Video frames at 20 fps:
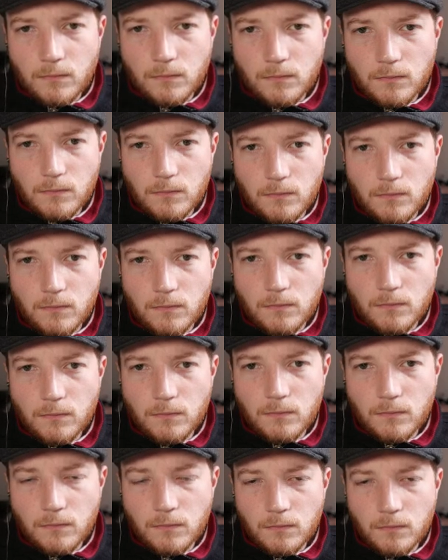
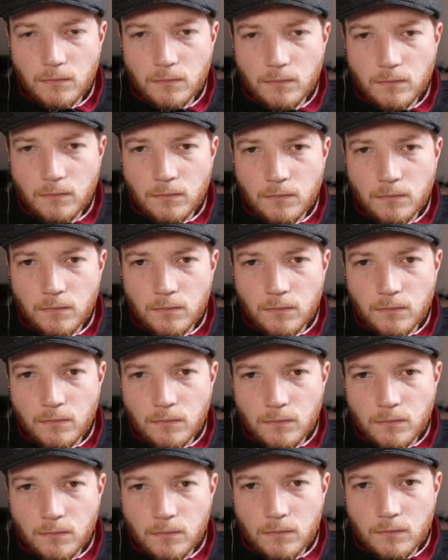
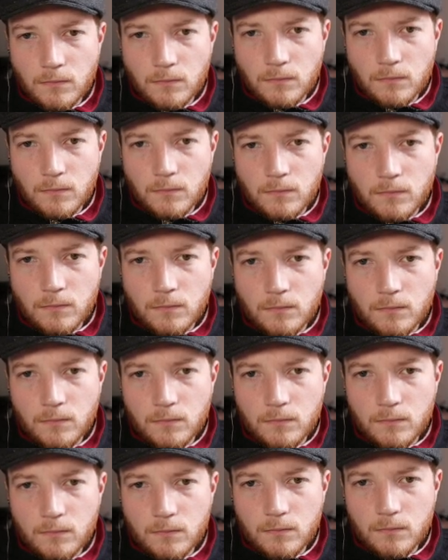
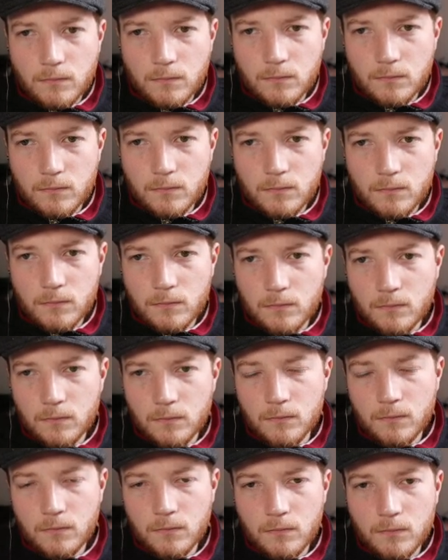
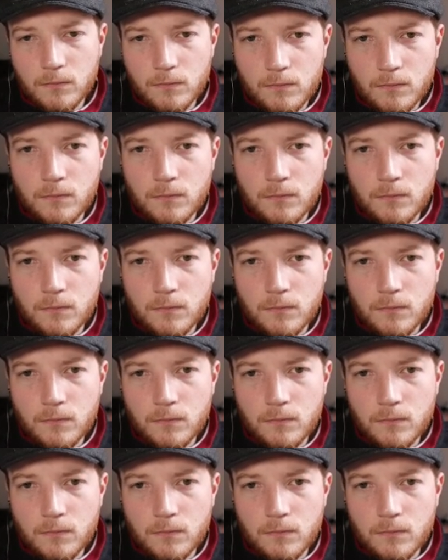No words are spoken by the person on screen.